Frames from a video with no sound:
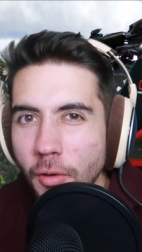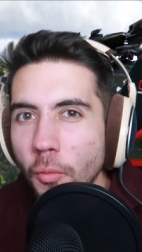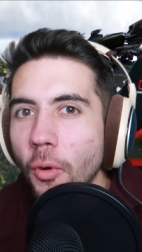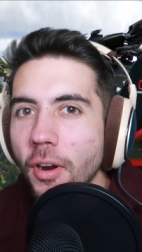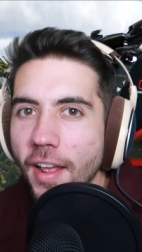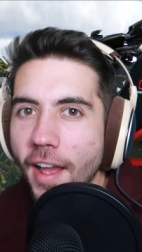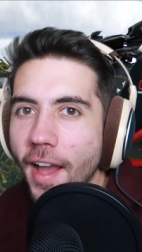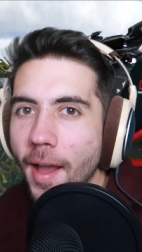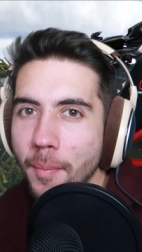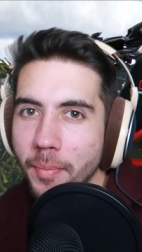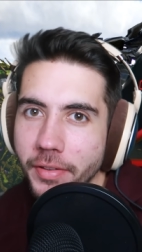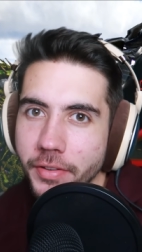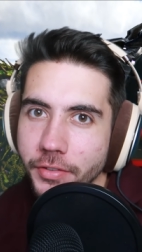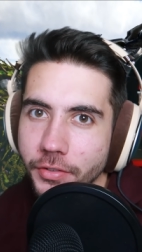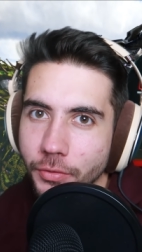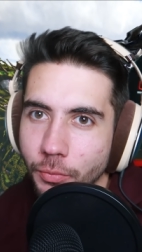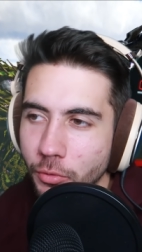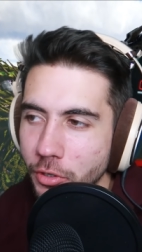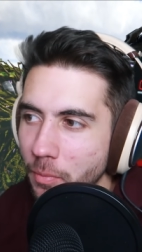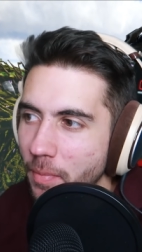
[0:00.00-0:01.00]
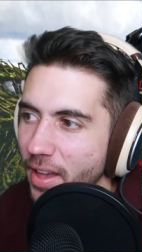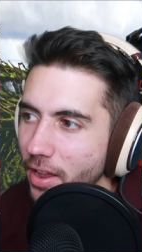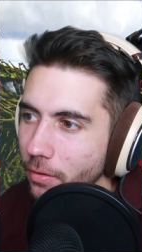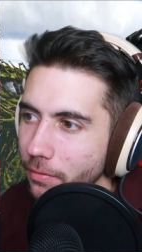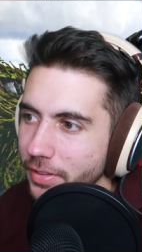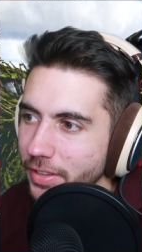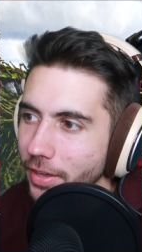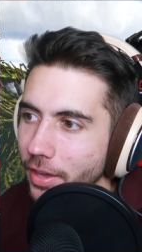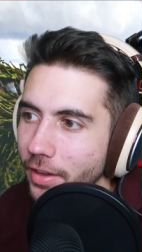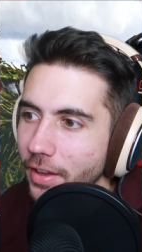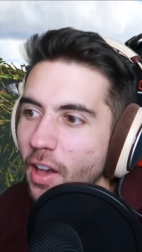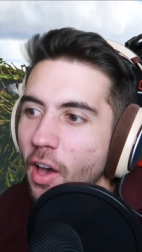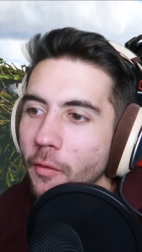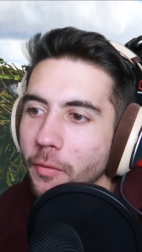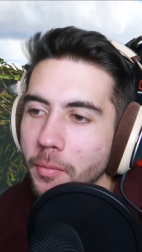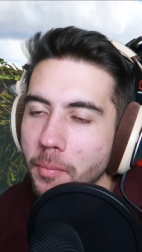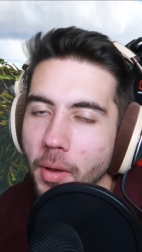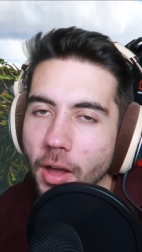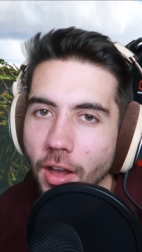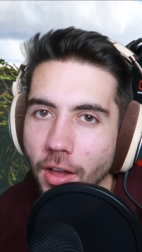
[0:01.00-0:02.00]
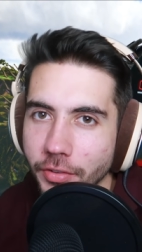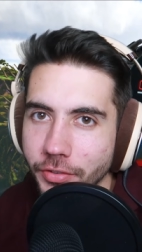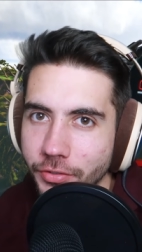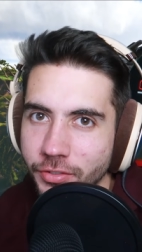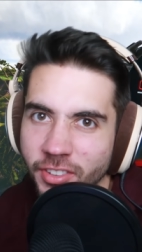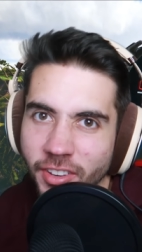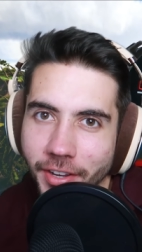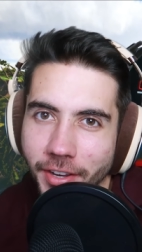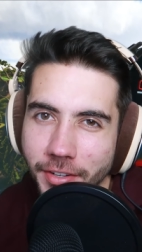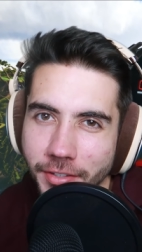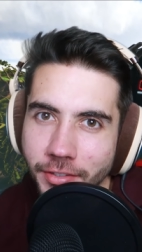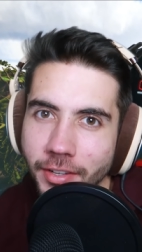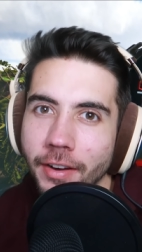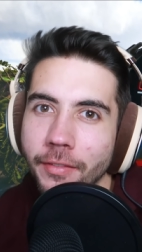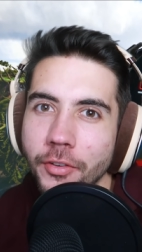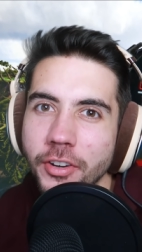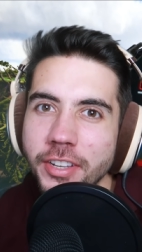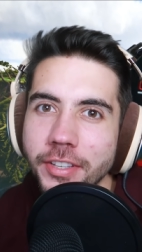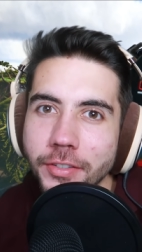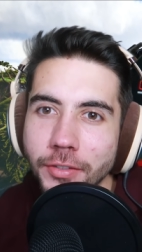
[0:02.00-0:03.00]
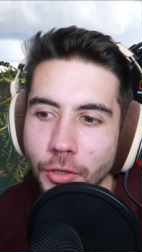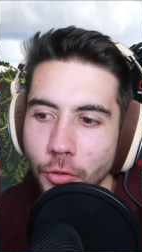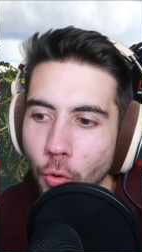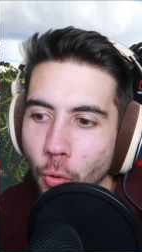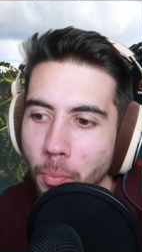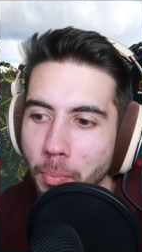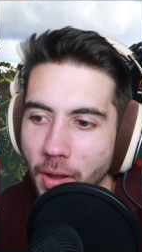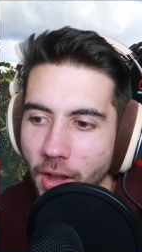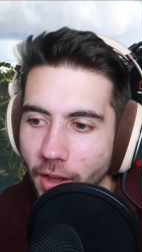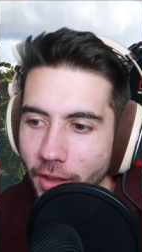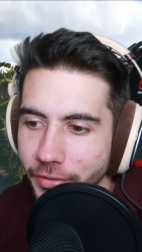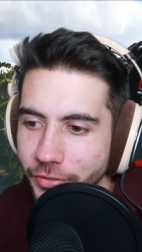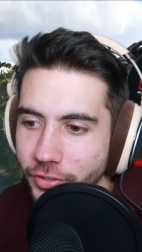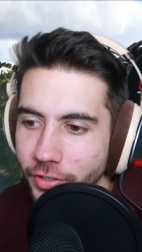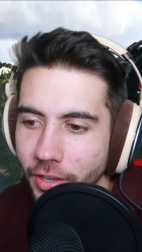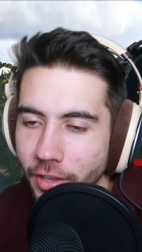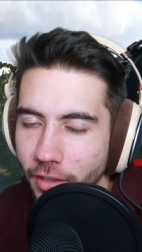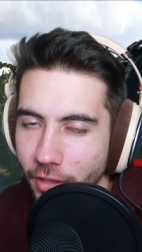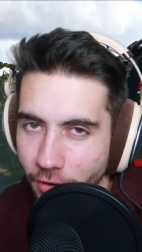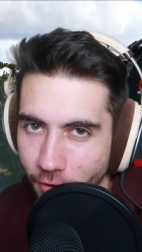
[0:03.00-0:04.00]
what happens when you battle the King Alpha boss against every single boss